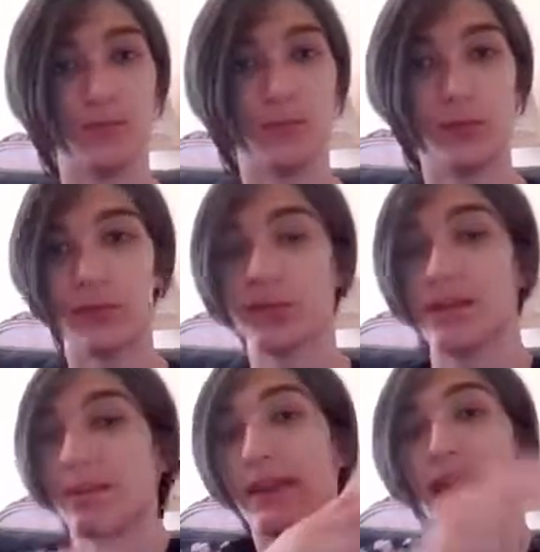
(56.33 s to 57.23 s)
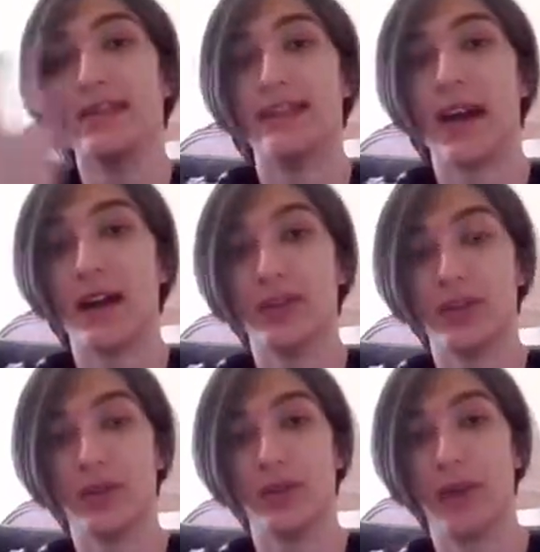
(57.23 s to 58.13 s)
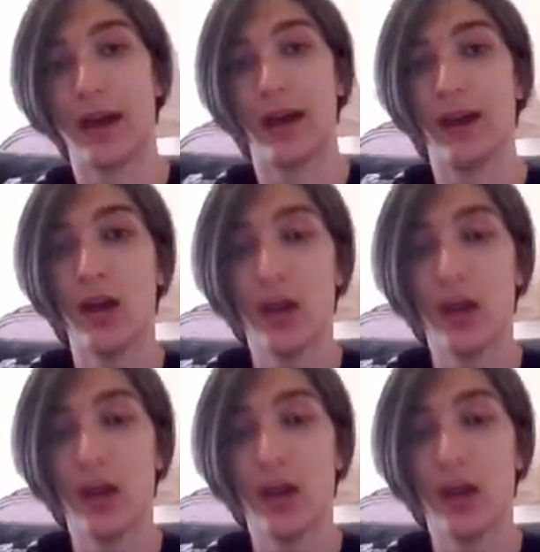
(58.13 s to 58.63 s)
which is something I did not do in my